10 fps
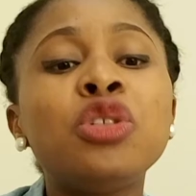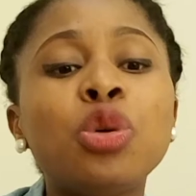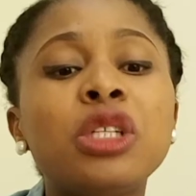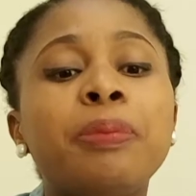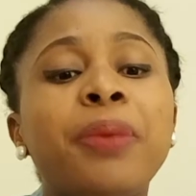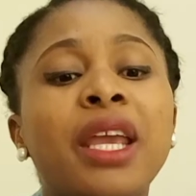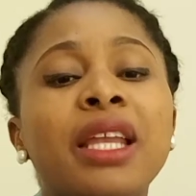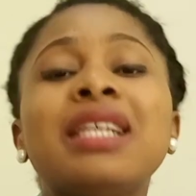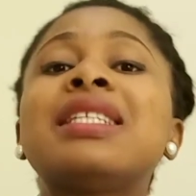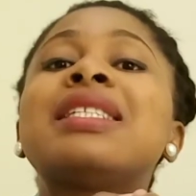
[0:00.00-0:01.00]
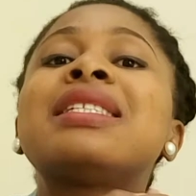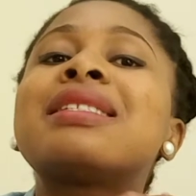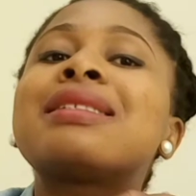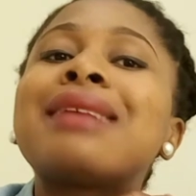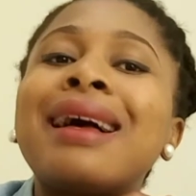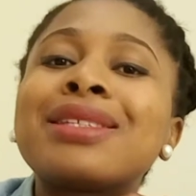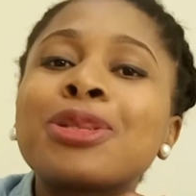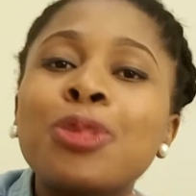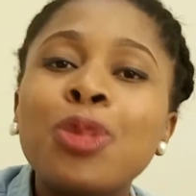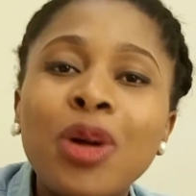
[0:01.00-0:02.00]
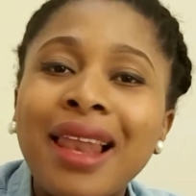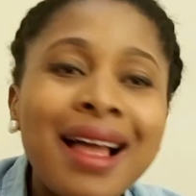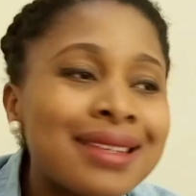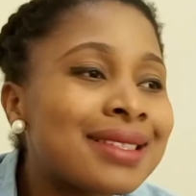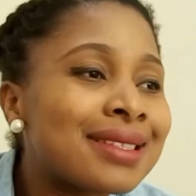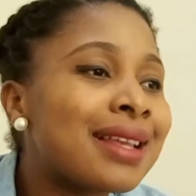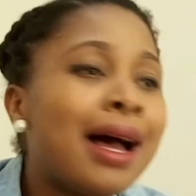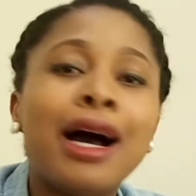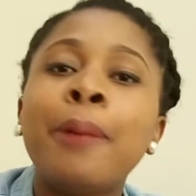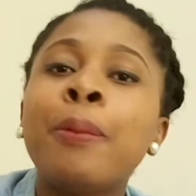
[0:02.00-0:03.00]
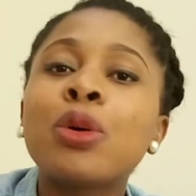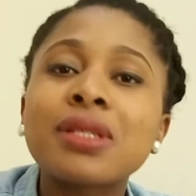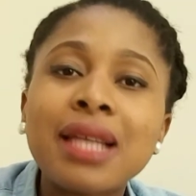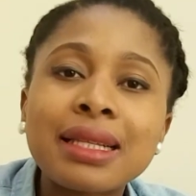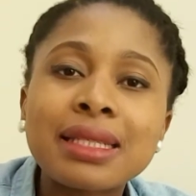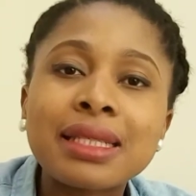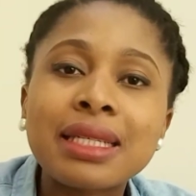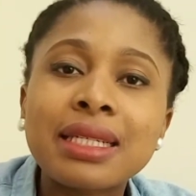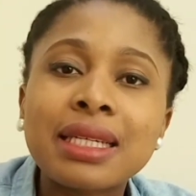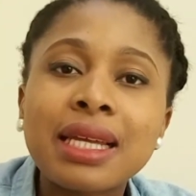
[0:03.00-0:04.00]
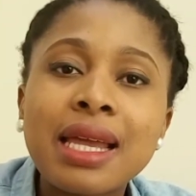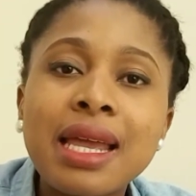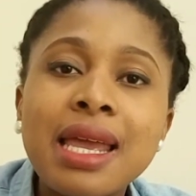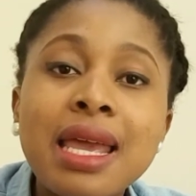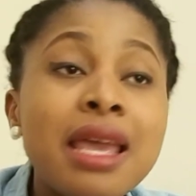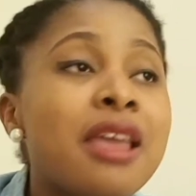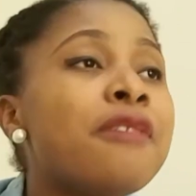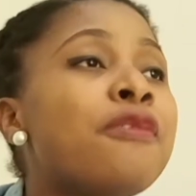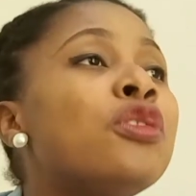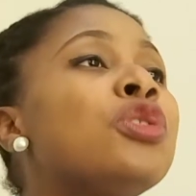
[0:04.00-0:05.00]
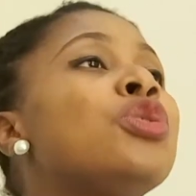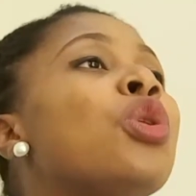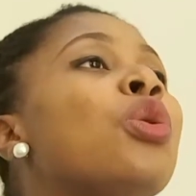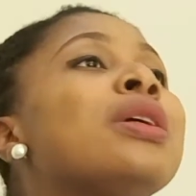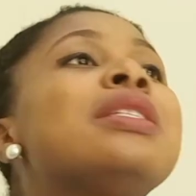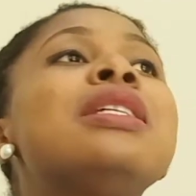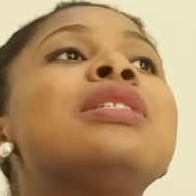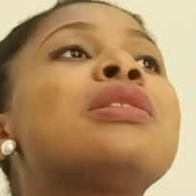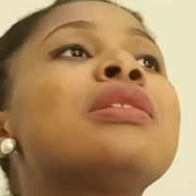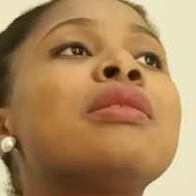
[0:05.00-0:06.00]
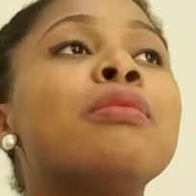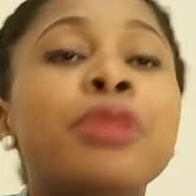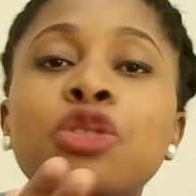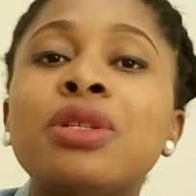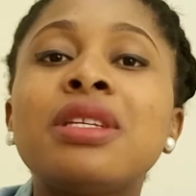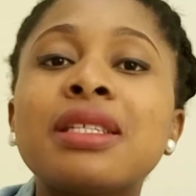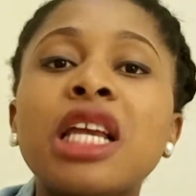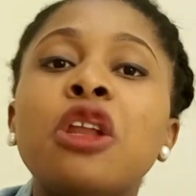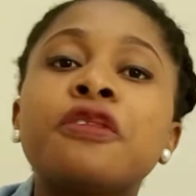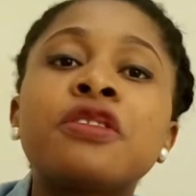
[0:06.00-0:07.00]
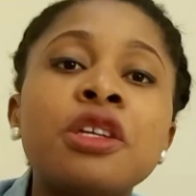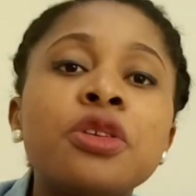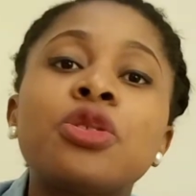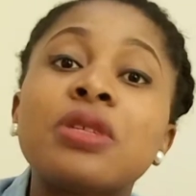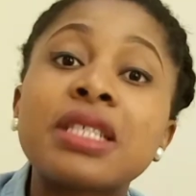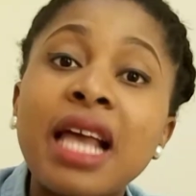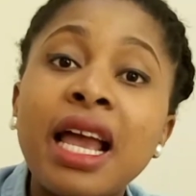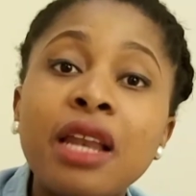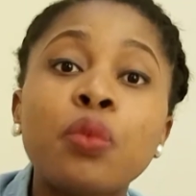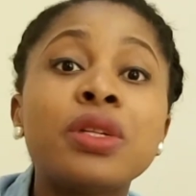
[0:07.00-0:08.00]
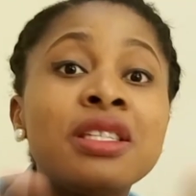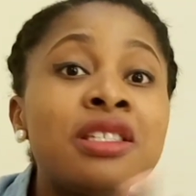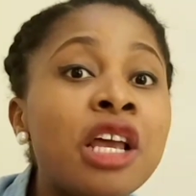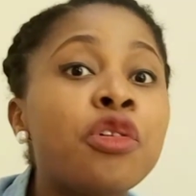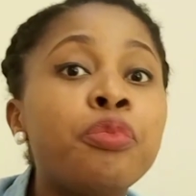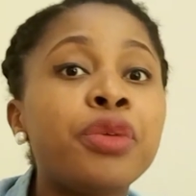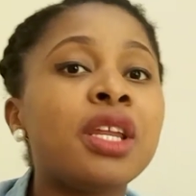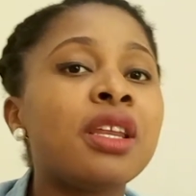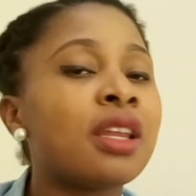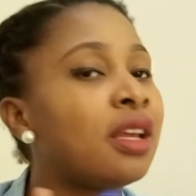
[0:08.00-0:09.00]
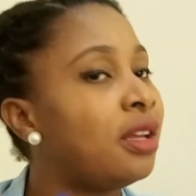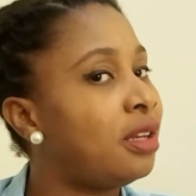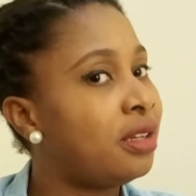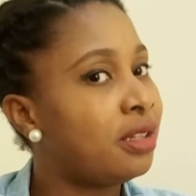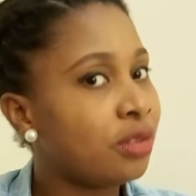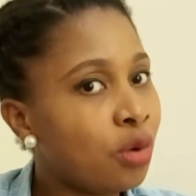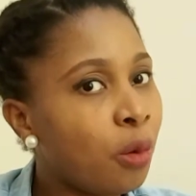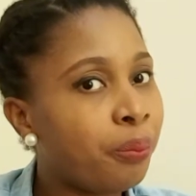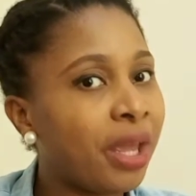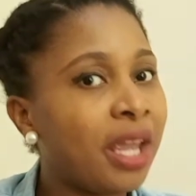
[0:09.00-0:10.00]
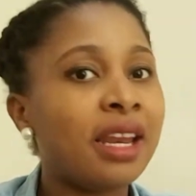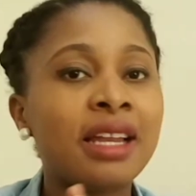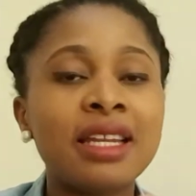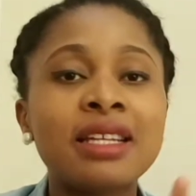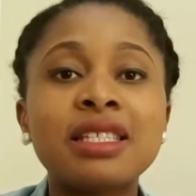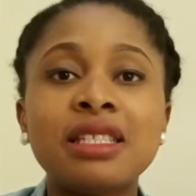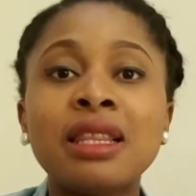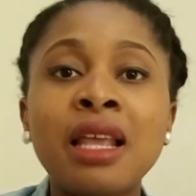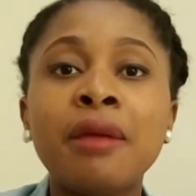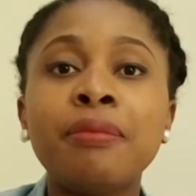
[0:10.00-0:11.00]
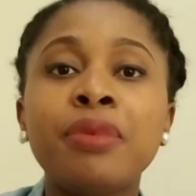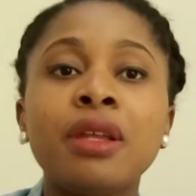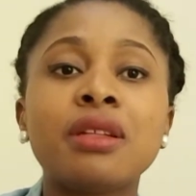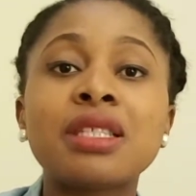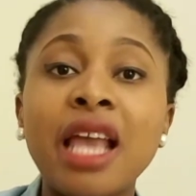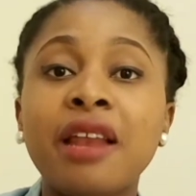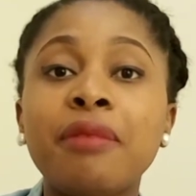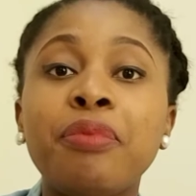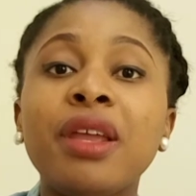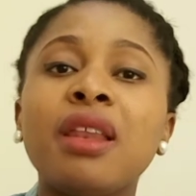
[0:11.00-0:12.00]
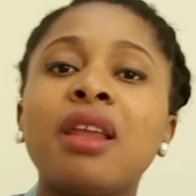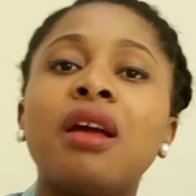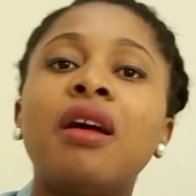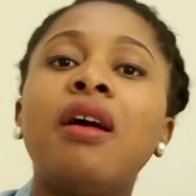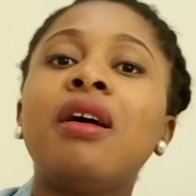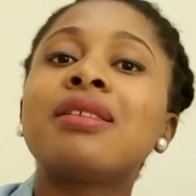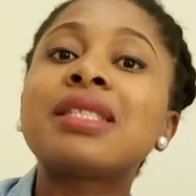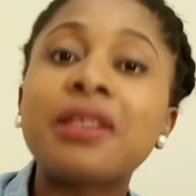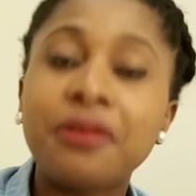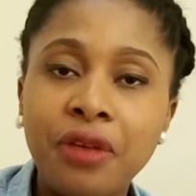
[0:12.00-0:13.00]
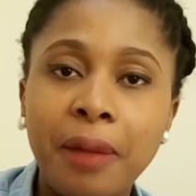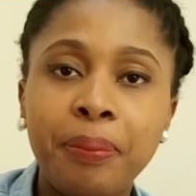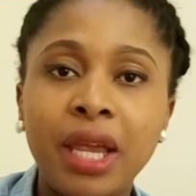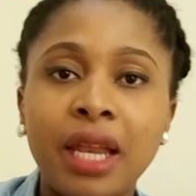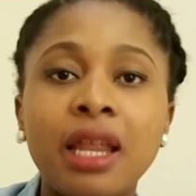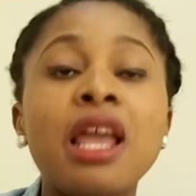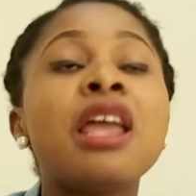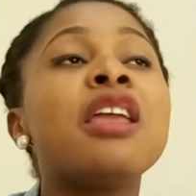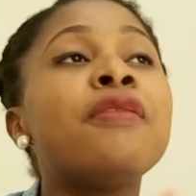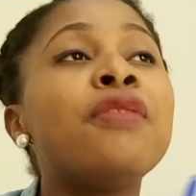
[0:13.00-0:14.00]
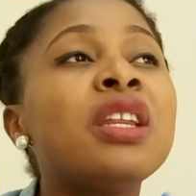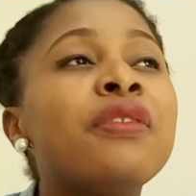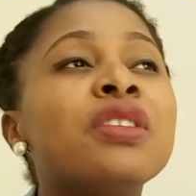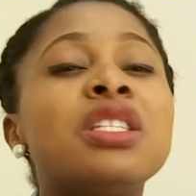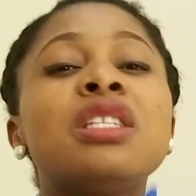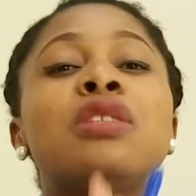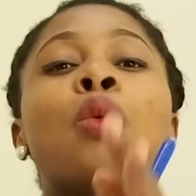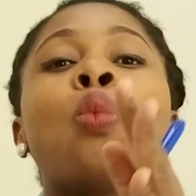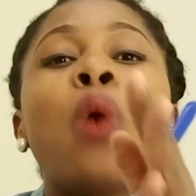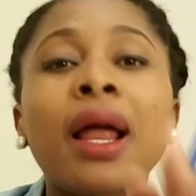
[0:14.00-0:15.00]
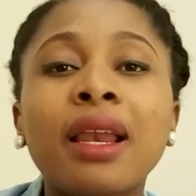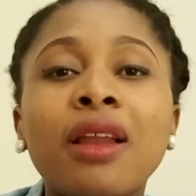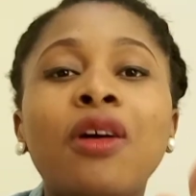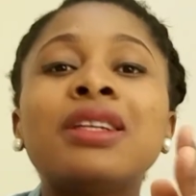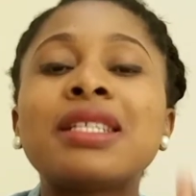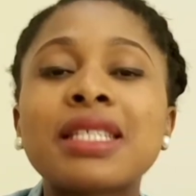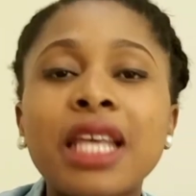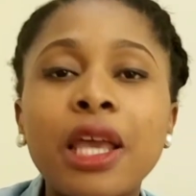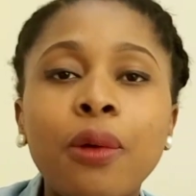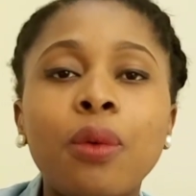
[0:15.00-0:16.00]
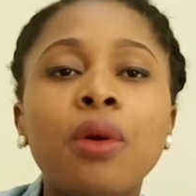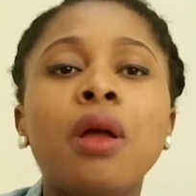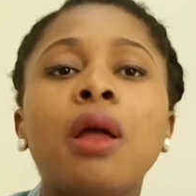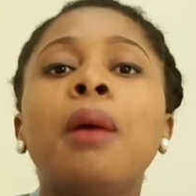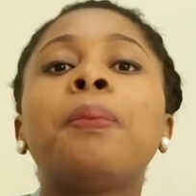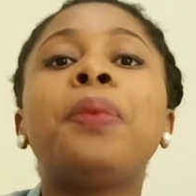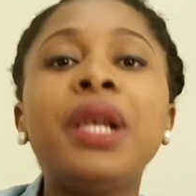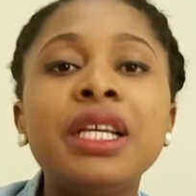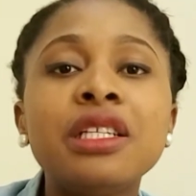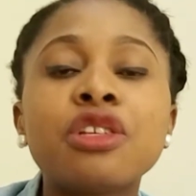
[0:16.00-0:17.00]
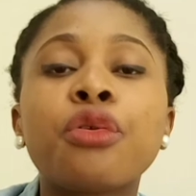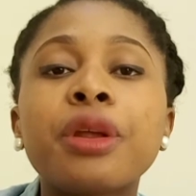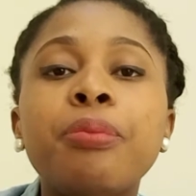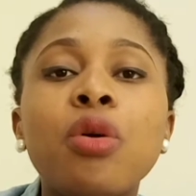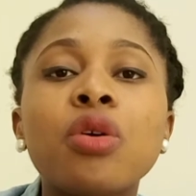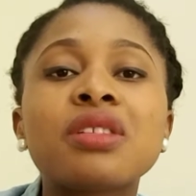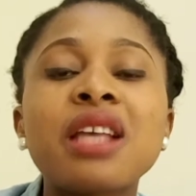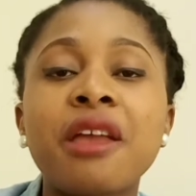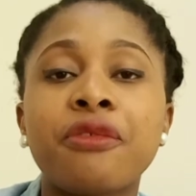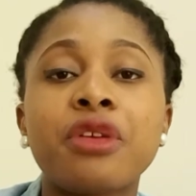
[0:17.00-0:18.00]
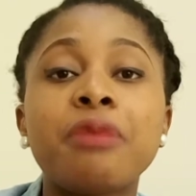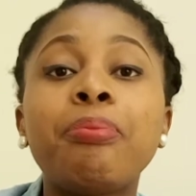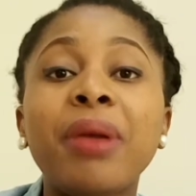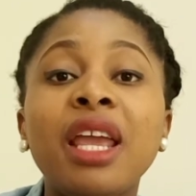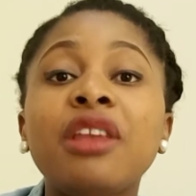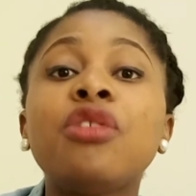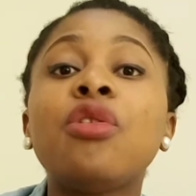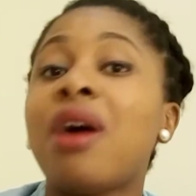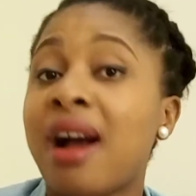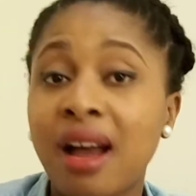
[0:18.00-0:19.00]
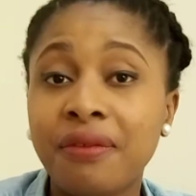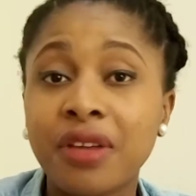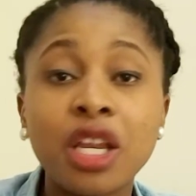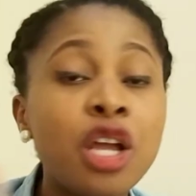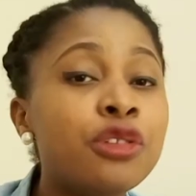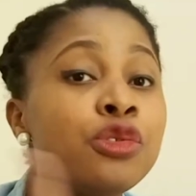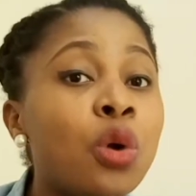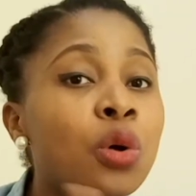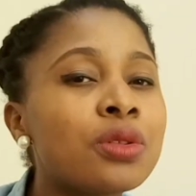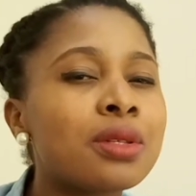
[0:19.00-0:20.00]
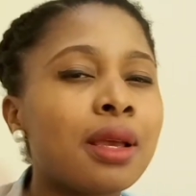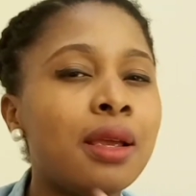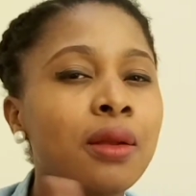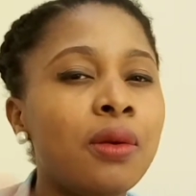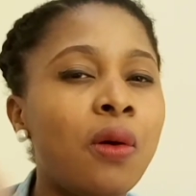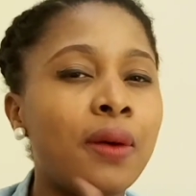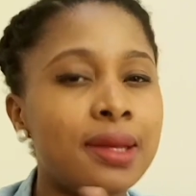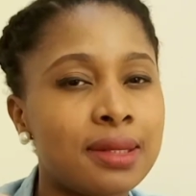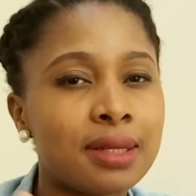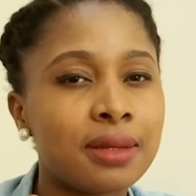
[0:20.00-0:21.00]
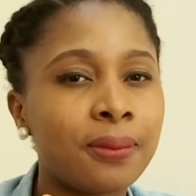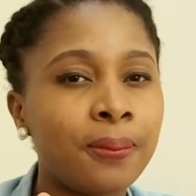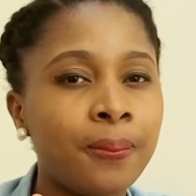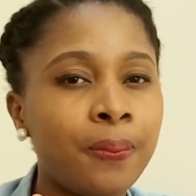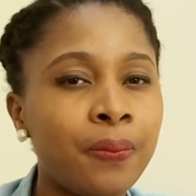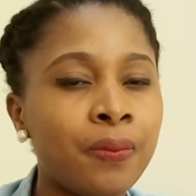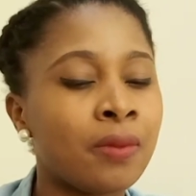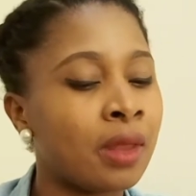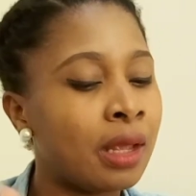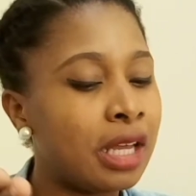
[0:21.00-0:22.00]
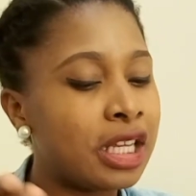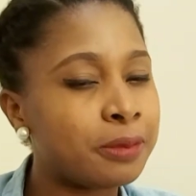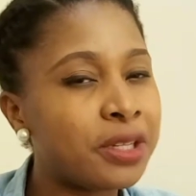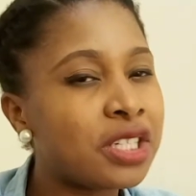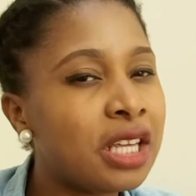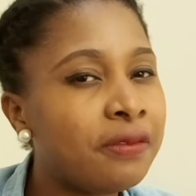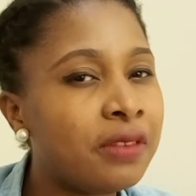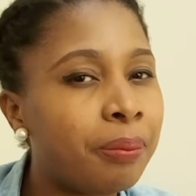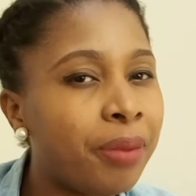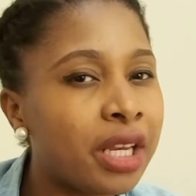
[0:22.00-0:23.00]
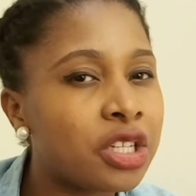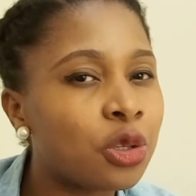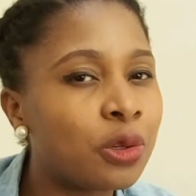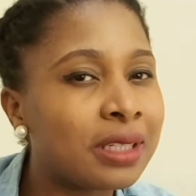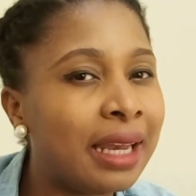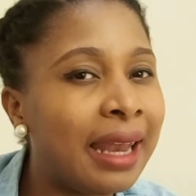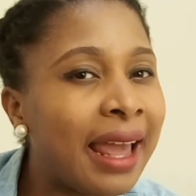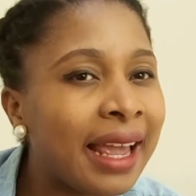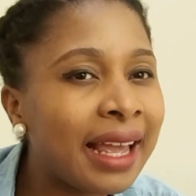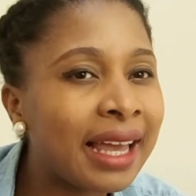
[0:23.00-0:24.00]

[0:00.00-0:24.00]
though the pain is as small as a mustard seed, even though it is between the scale of 0 to 10, with 0 being no pain and then 10 being severe pain, even if it is 1 on the scale, please report every pain you are having. Don't ignore it. Especially if the pain is on the leg,